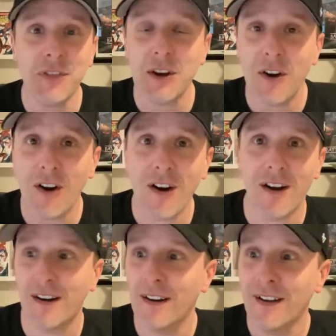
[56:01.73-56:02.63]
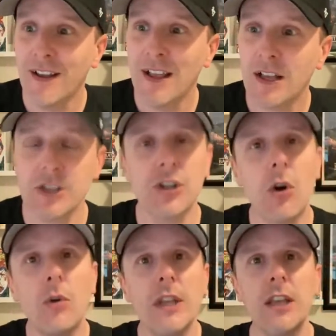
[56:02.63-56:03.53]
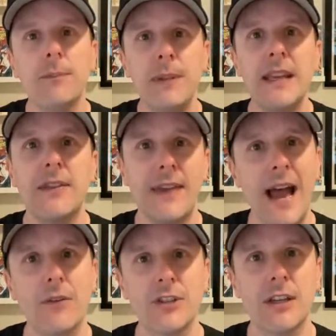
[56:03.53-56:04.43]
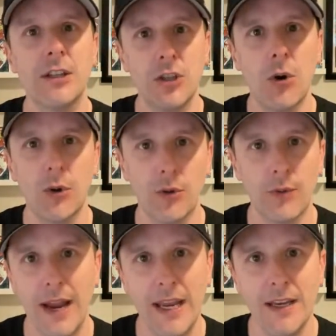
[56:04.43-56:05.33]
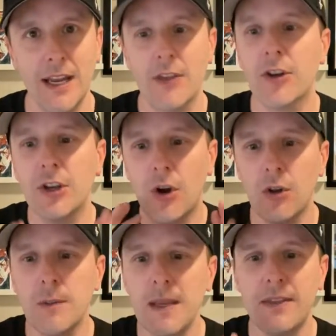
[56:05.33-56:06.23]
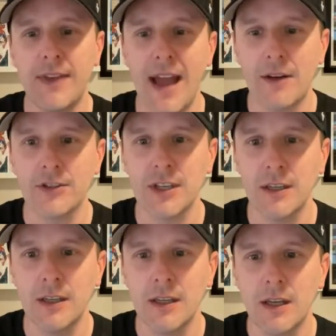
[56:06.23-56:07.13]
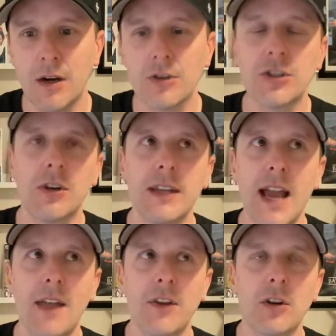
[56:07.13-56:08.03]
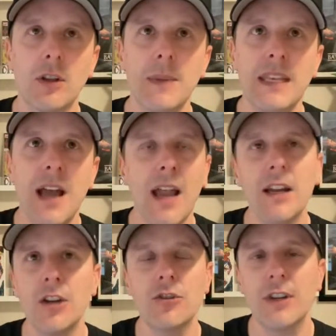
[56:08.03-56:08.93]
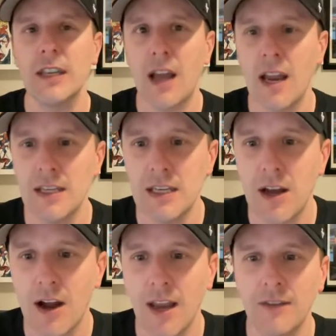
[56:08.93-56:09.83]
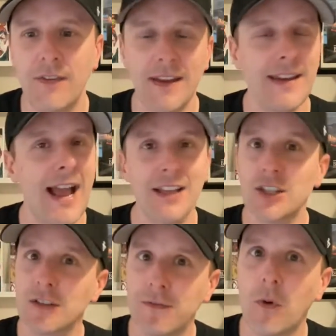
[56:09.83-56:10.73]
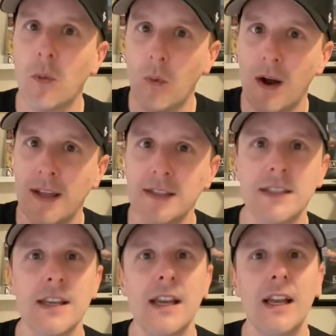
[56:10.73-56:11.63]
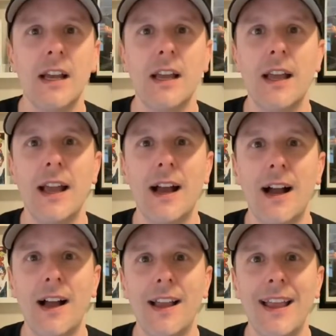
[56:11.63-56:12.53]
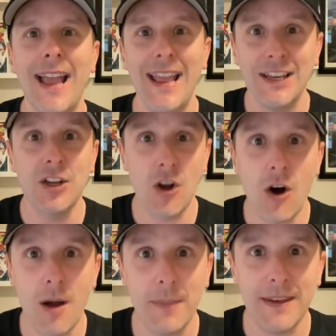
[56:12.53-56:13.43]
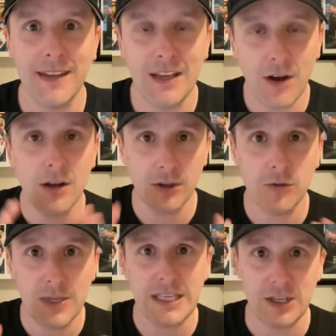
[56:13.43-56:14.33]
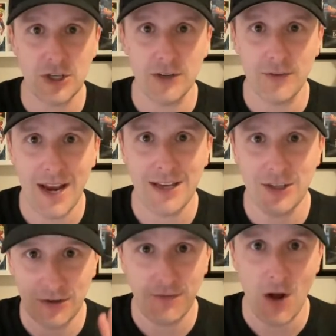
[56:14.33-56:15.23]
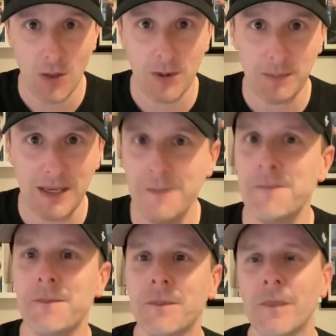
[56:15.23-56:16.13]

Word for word: if there are because there only can be a thousand in total, right? There can only be a thousand or sorry, yeah, there can only be 999 Fantastic Four ones uh, in a common on a three digit, right? Are you following me?